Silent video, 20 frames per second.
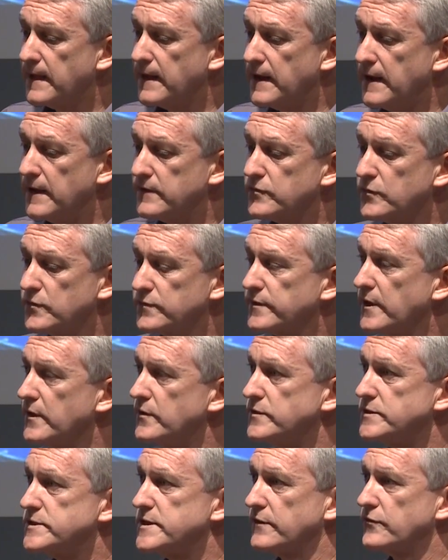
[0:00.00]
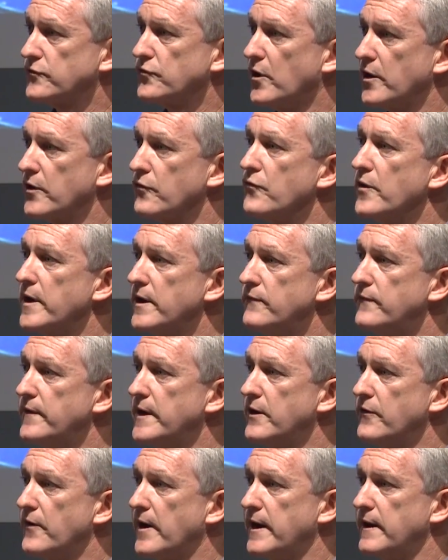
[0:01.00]
It's also just trying to
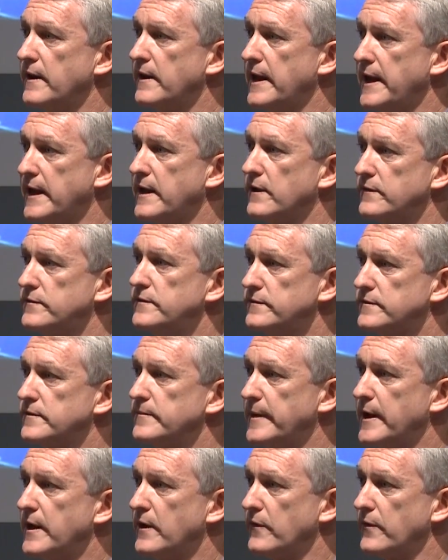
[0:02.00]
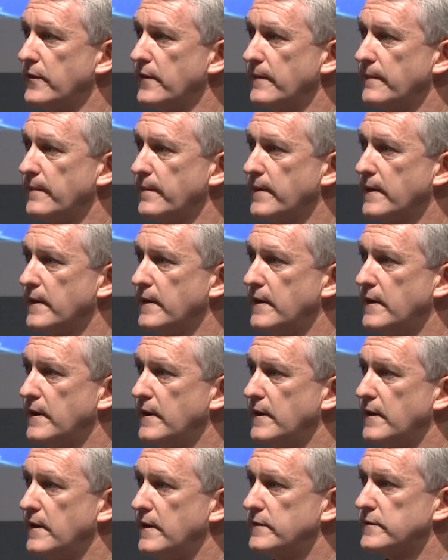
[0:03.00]
reinvigorate ecosystem health.
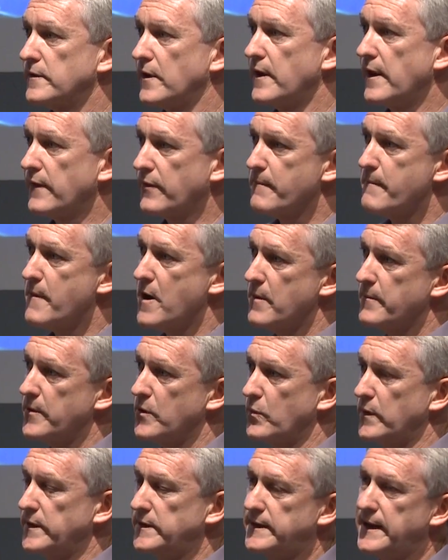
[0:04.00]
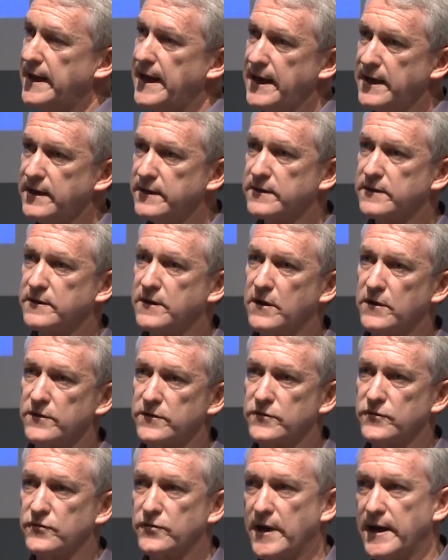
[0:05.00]
So at the moment, we tend to
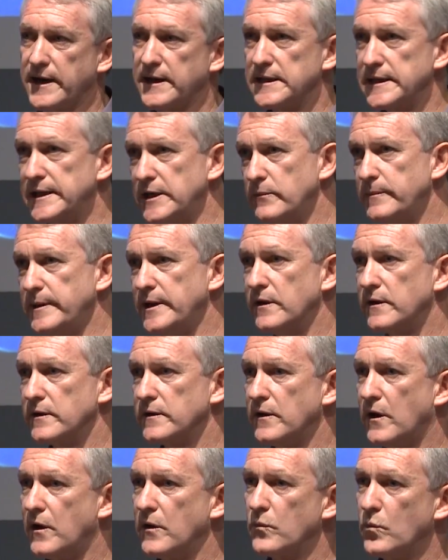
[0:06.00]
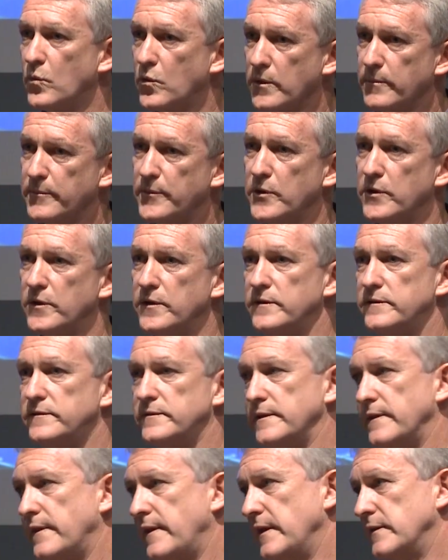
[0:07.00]
concentrate a little bit on water birds
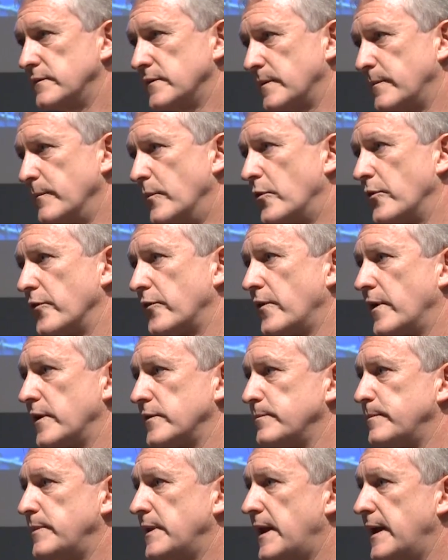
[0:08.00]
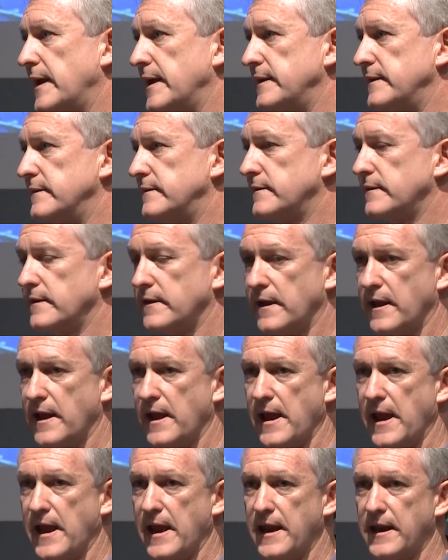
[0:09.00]
and things like moora grass plains
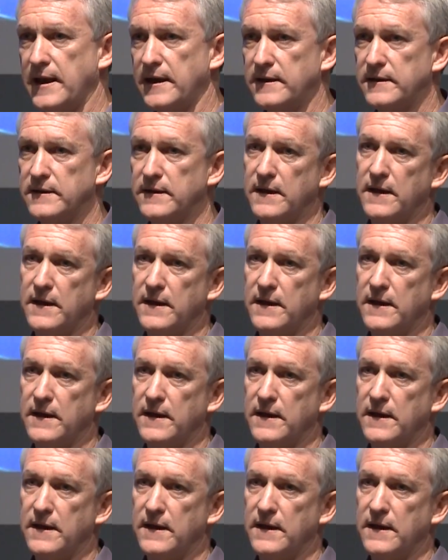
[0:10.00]
and,